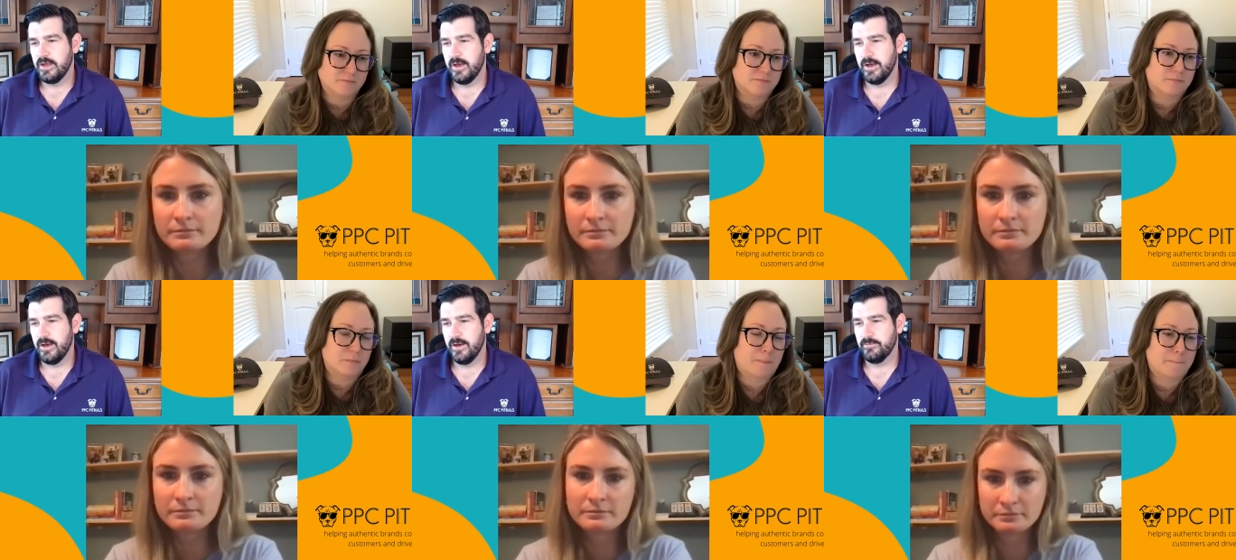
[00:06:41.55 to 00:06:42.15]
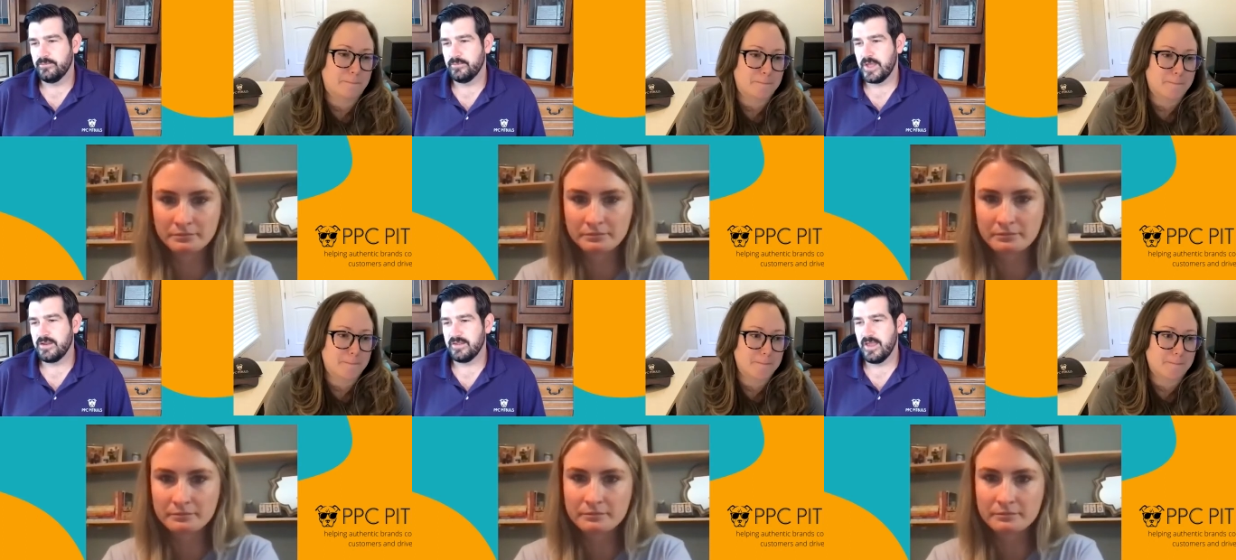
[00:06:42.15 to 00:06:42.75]
Speaker 1: um,
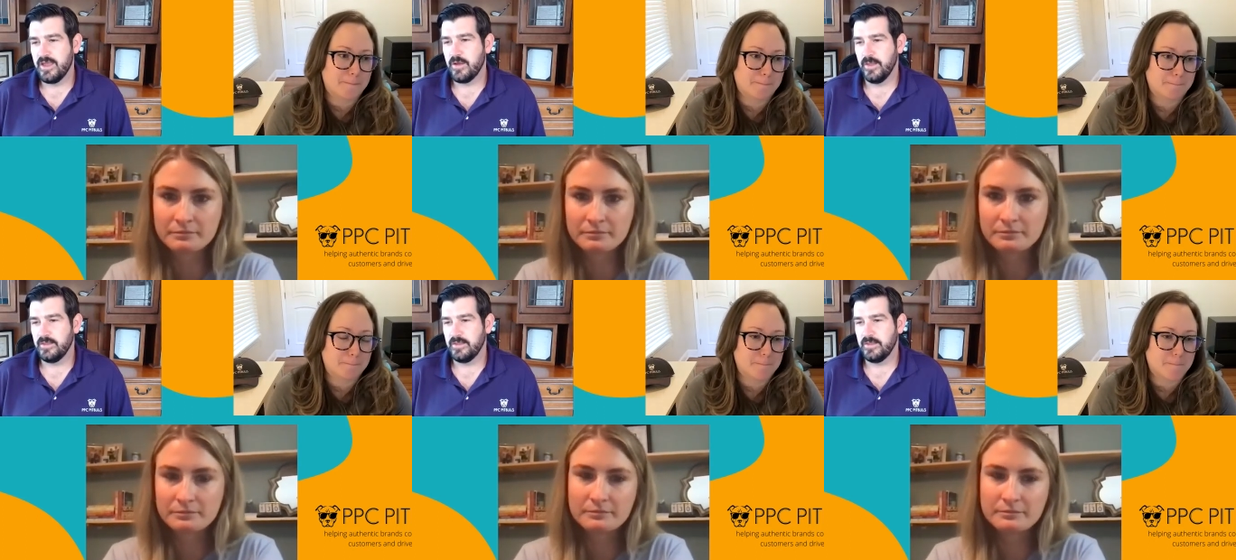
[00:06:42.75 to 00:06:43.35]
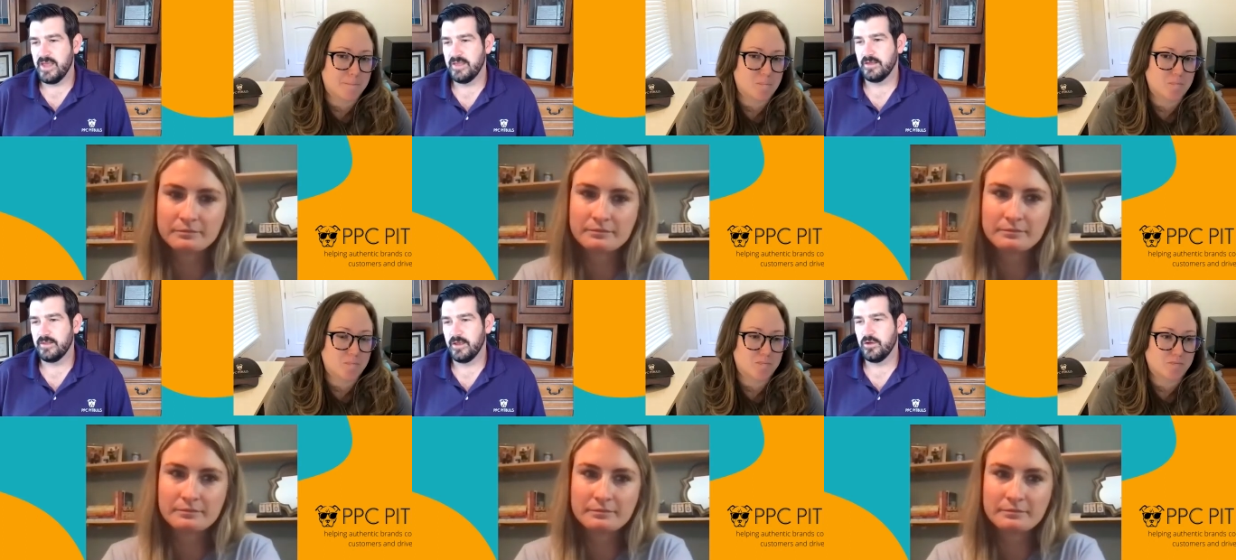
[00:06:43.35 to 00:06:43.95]
kind of staying on like the
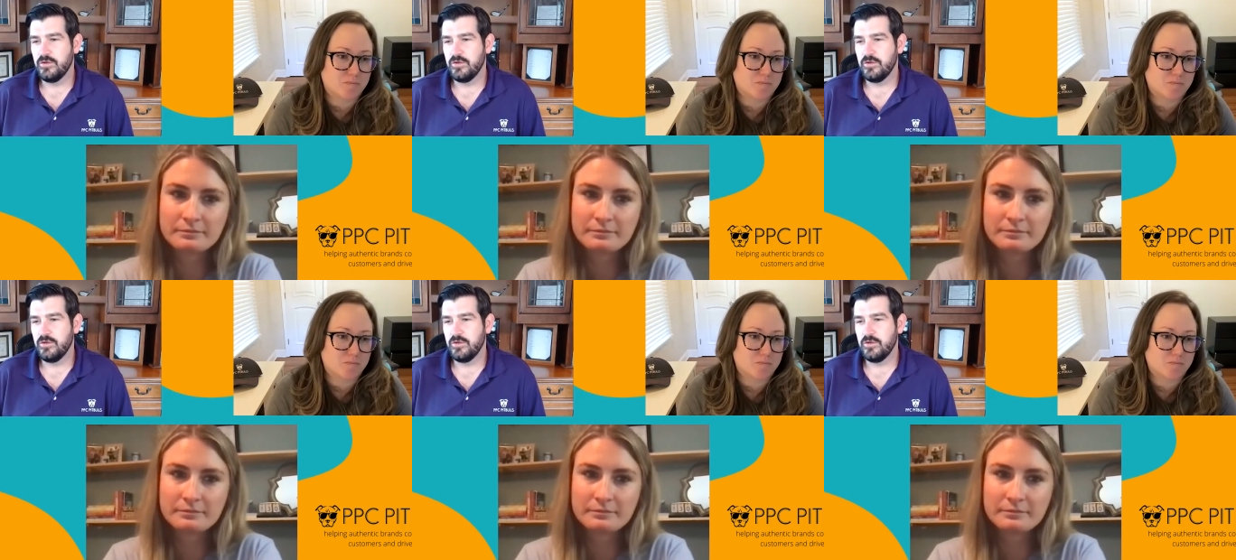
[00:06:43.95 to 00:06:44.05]
basic thing.